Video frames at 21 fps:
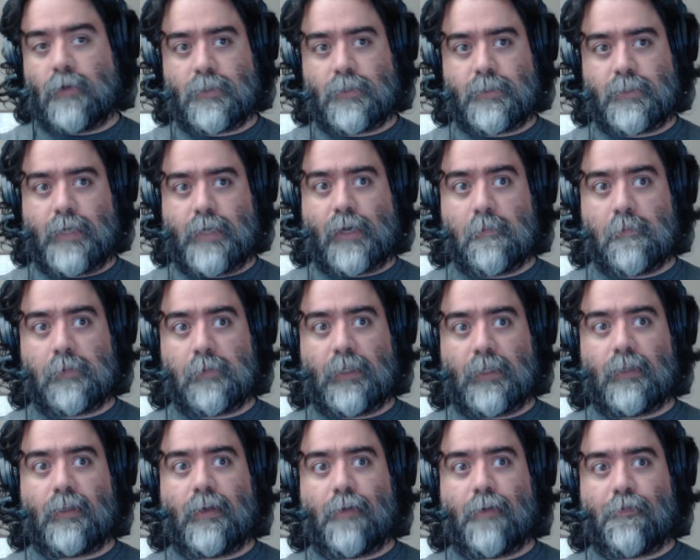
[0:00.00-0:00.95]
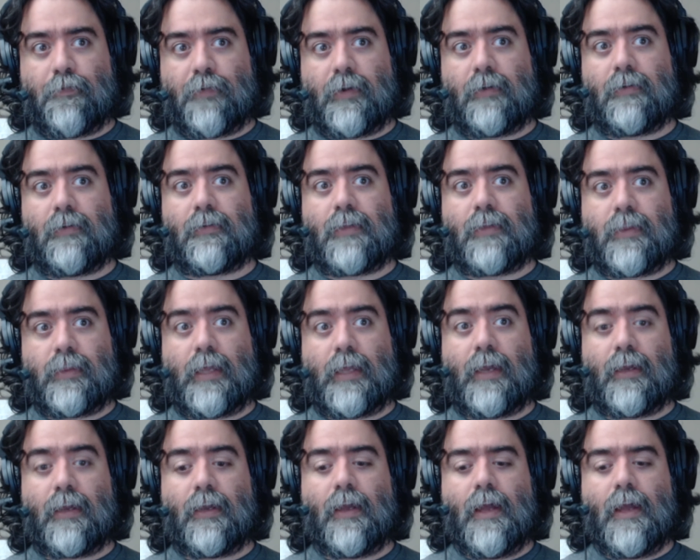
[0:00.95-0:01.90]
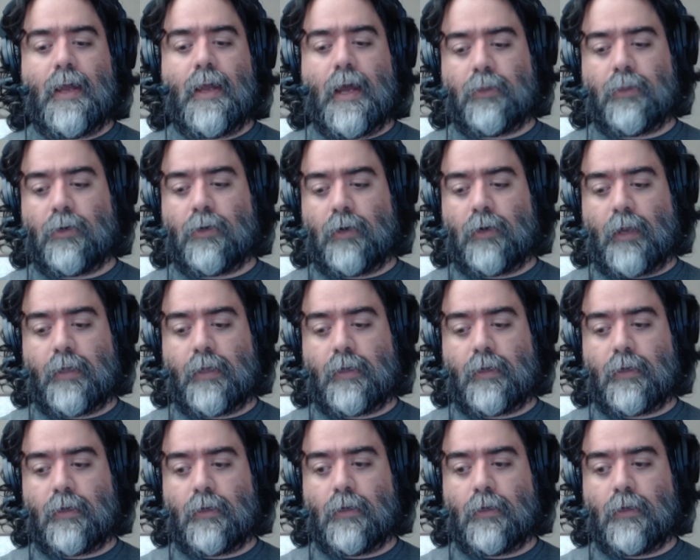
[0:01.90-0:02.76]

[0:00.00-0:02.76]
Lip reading: to see a completely different thing, and they're like,